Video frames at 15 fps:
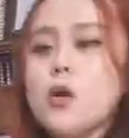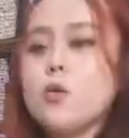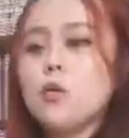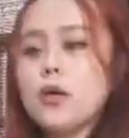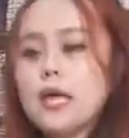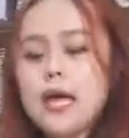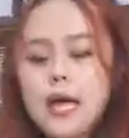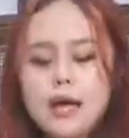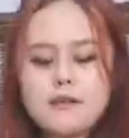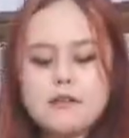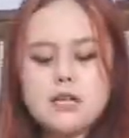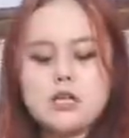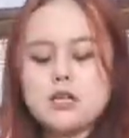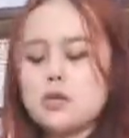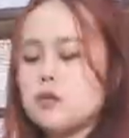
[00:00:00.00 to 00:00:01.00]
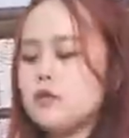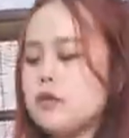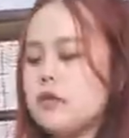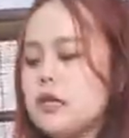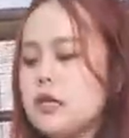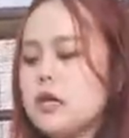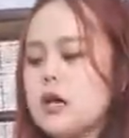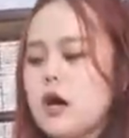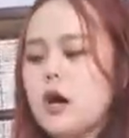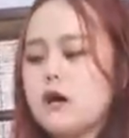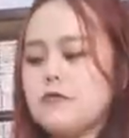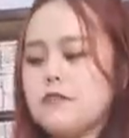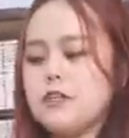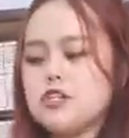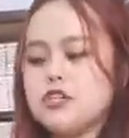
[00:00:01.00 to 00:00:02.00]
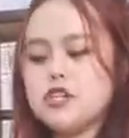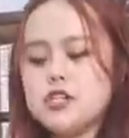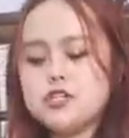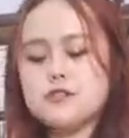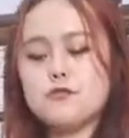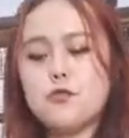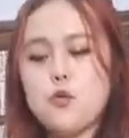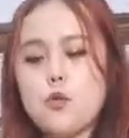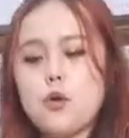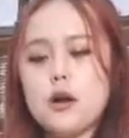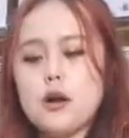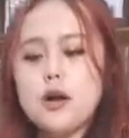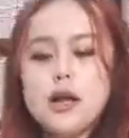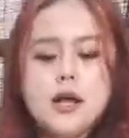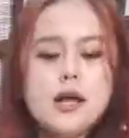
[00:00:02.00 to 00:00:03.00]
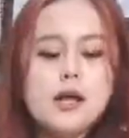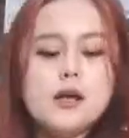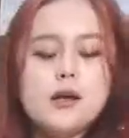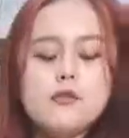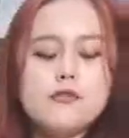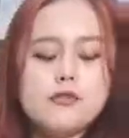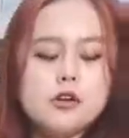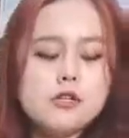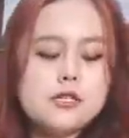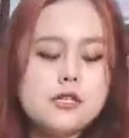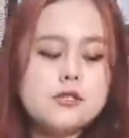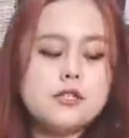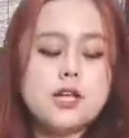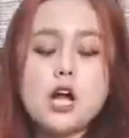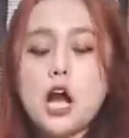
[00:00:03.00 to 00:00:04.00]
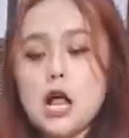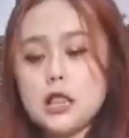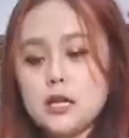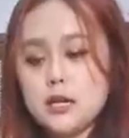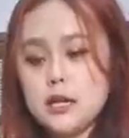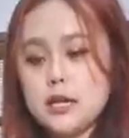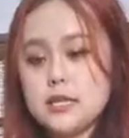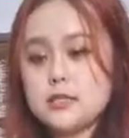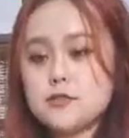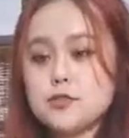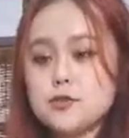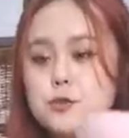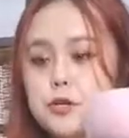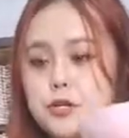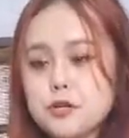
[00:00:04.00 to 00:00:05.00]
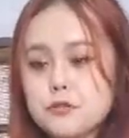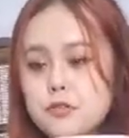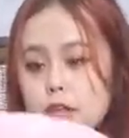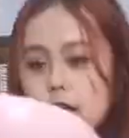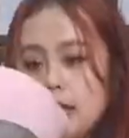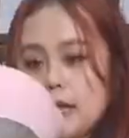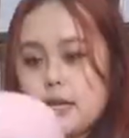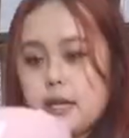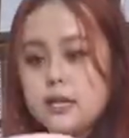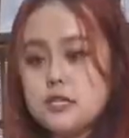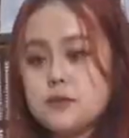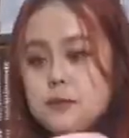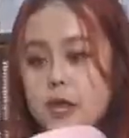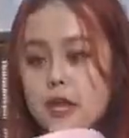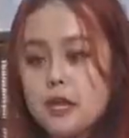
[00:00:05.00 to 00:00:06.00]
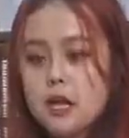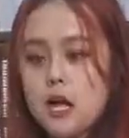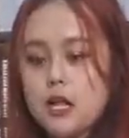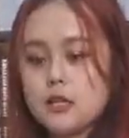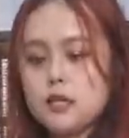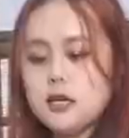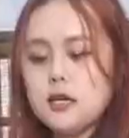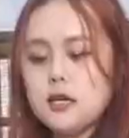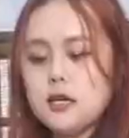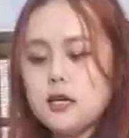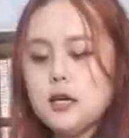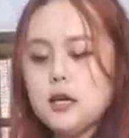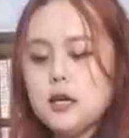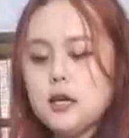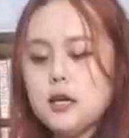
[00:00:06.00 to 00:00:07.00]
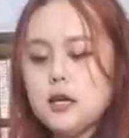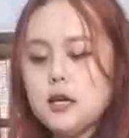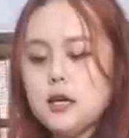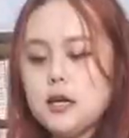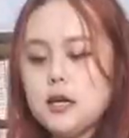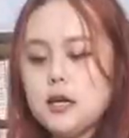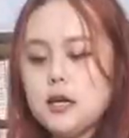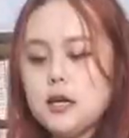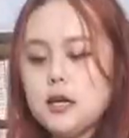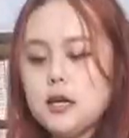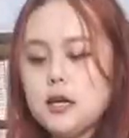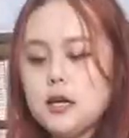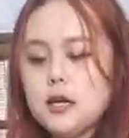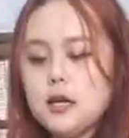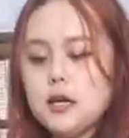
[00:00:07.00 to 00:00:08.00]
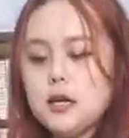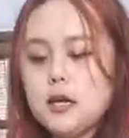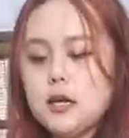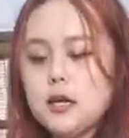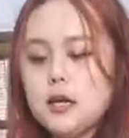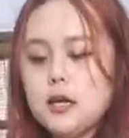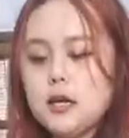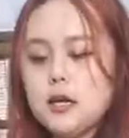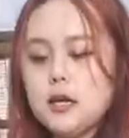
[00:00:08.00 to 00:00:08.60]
we having you the uh, features for first is color It's super unique it's pink color and also like this